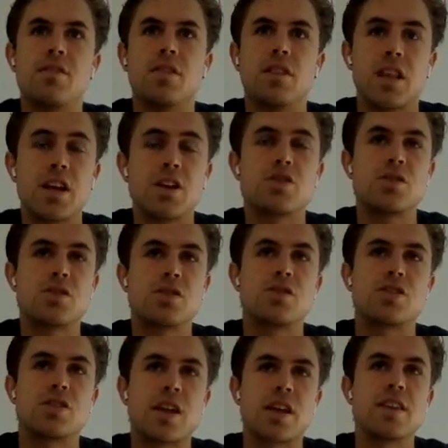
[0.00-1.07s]
in layer 2
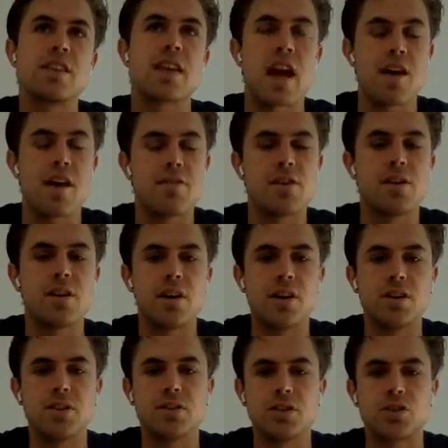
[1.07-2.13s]
solutions, I think they have
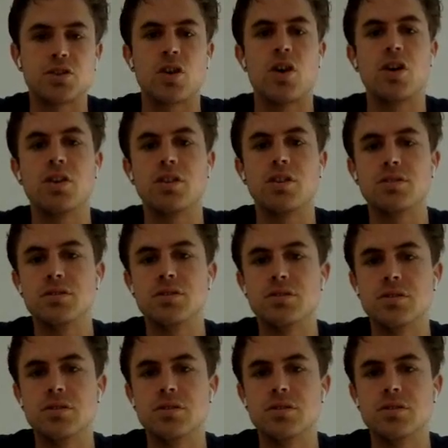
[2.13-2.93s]
a strong